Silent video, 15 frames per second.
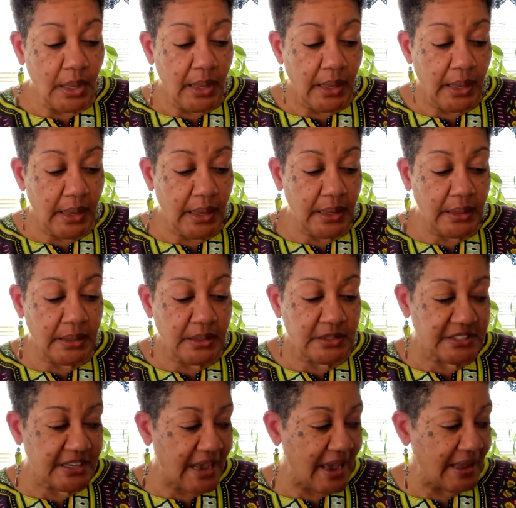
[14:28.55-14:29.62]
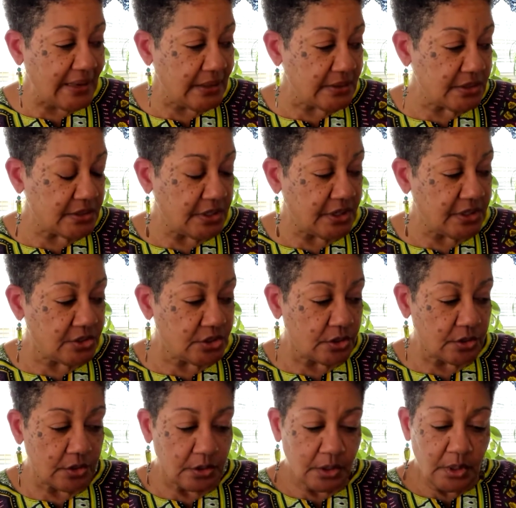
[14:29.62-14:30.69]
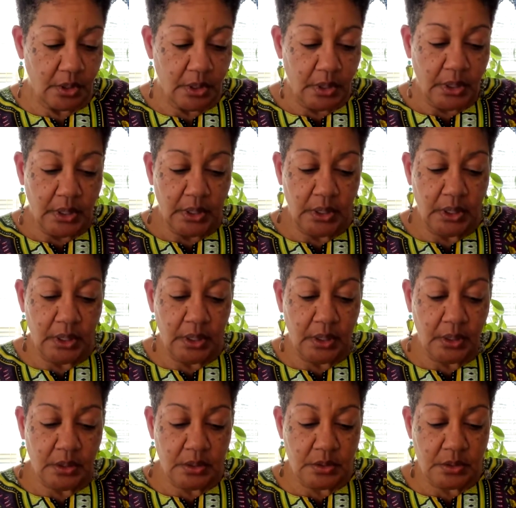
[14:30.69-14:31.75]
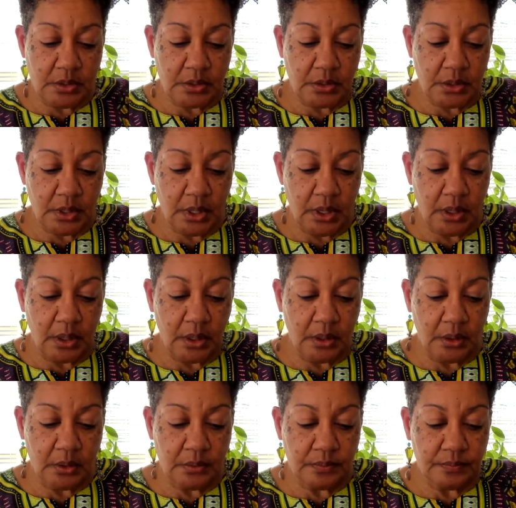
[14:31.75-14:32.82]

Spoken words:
And inside this tincture is a